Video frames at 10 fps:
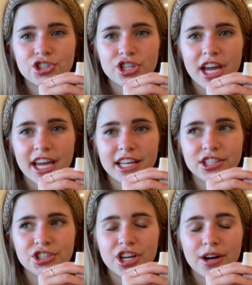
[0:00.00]

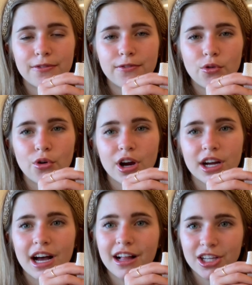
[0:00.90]
change for
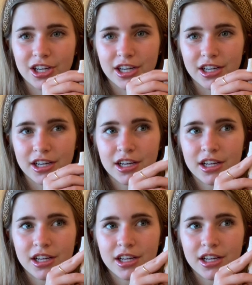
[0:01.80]
color and